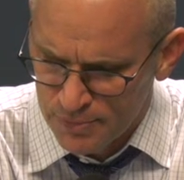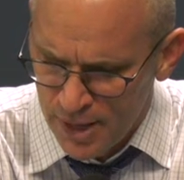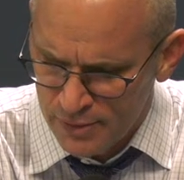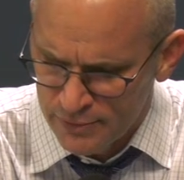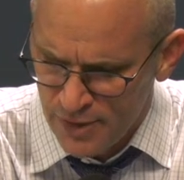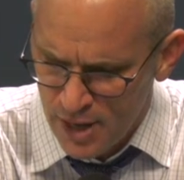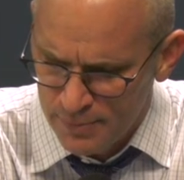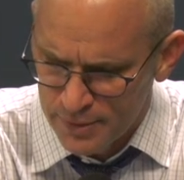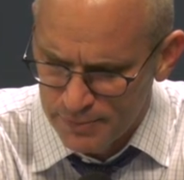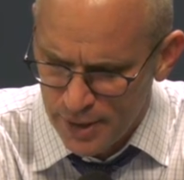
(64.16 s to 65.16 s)
a better
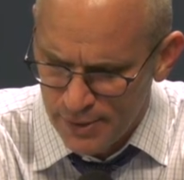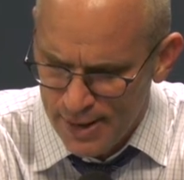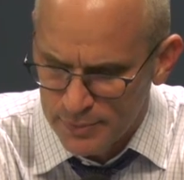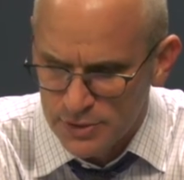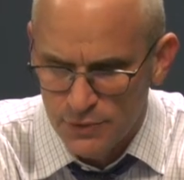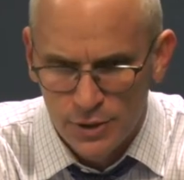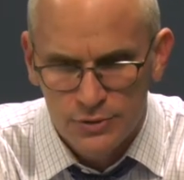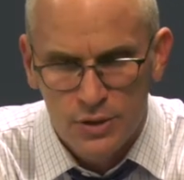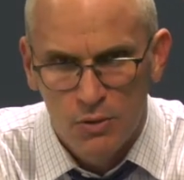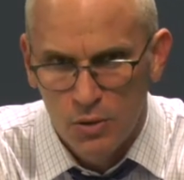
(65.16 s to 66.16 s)
environment, better atmosphere.
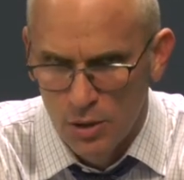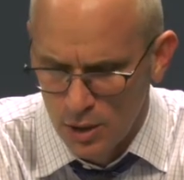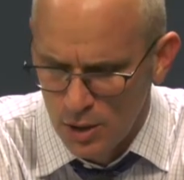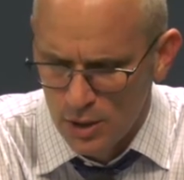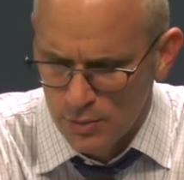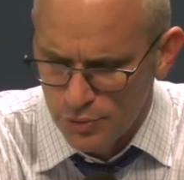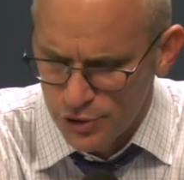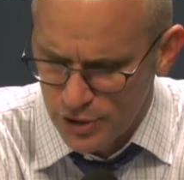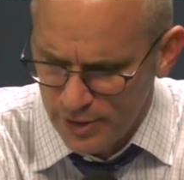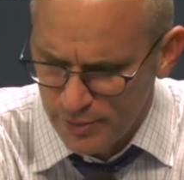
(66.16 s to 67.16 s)
So
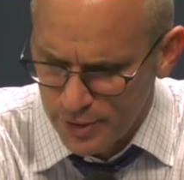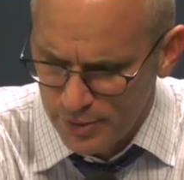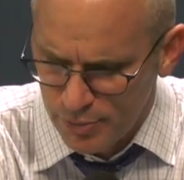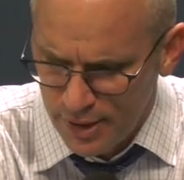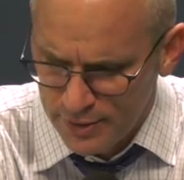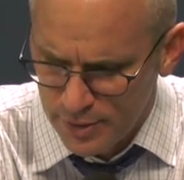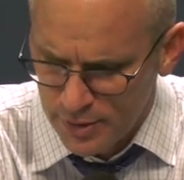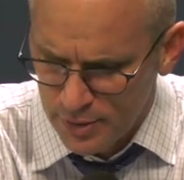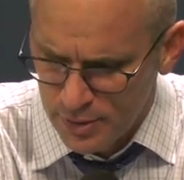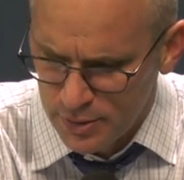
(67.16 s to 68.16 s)
appreciate everybody braving
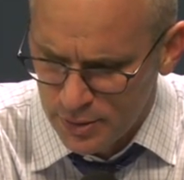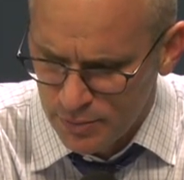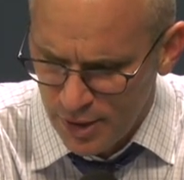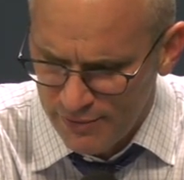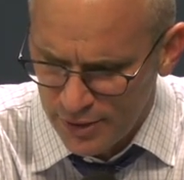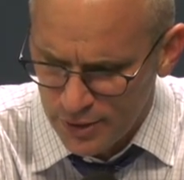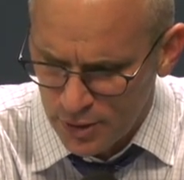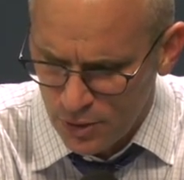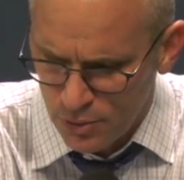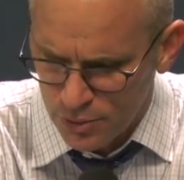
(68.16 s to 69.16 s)
the
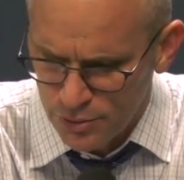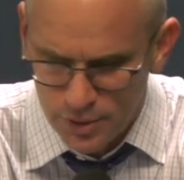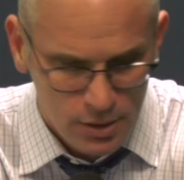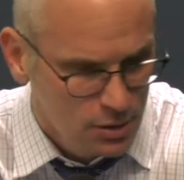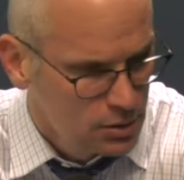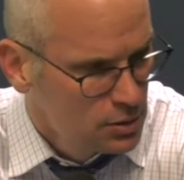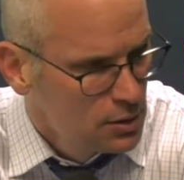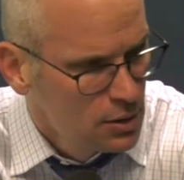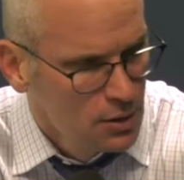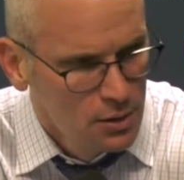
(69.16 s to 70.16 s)
cold
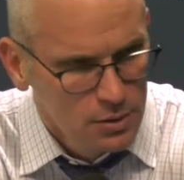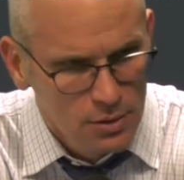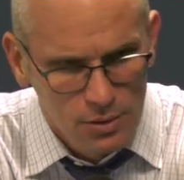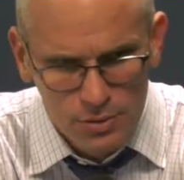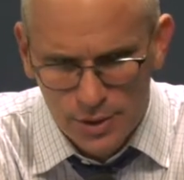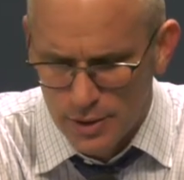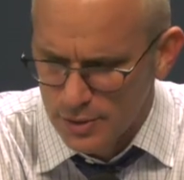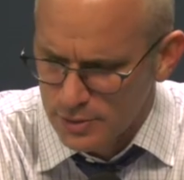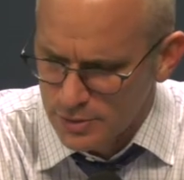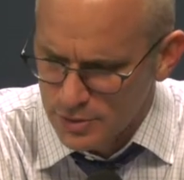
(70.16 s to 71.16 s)
and the
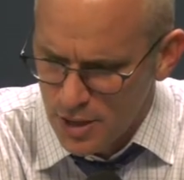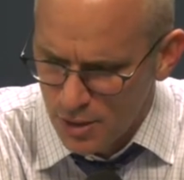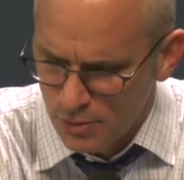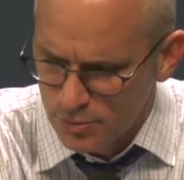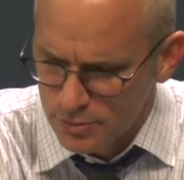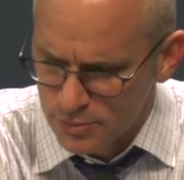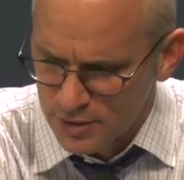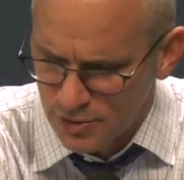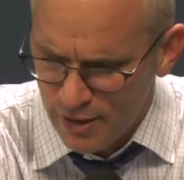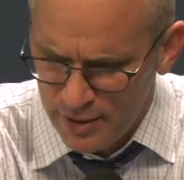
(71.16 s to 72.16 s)
snow
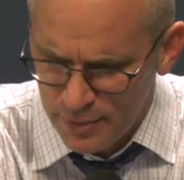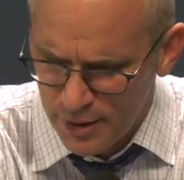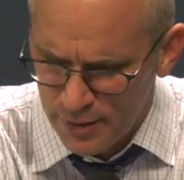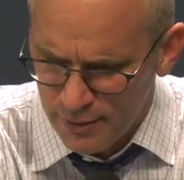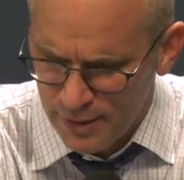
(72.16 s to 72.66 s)
that's already been on the